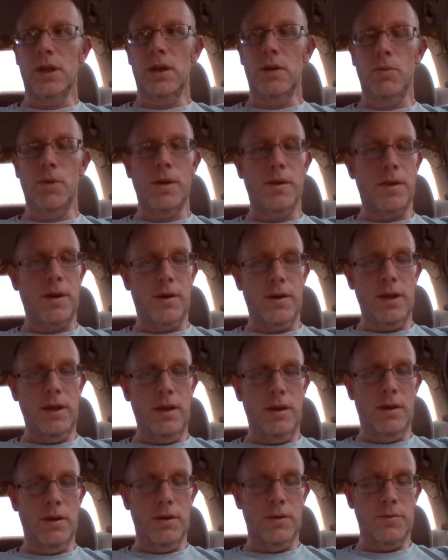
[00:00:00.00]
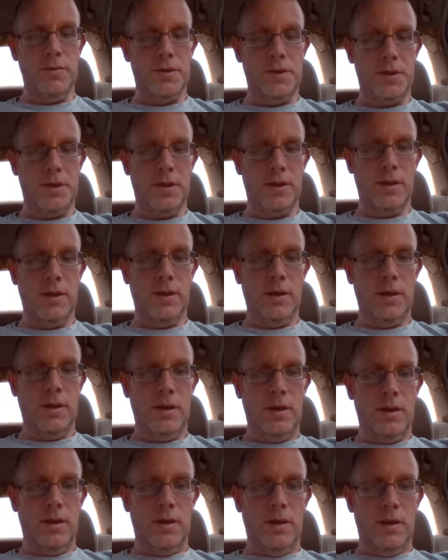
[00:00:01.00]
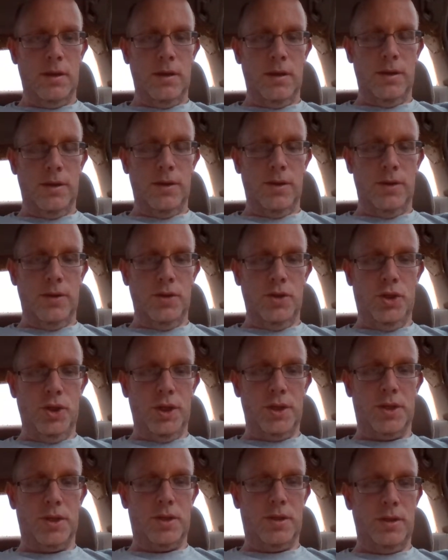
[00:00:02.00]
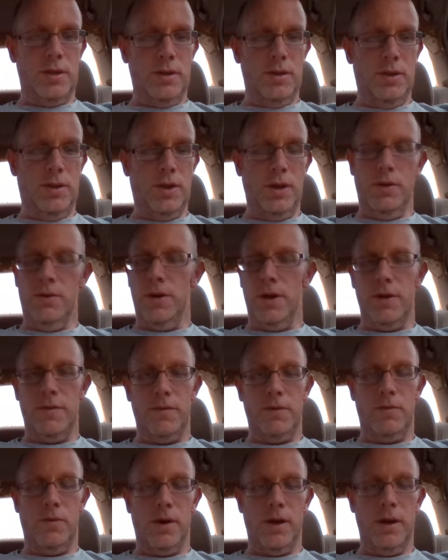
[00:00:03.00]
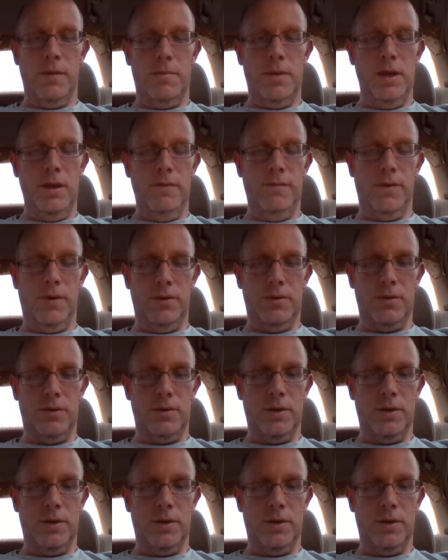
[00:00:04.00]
with their egos just don't ever want to be vulnerable.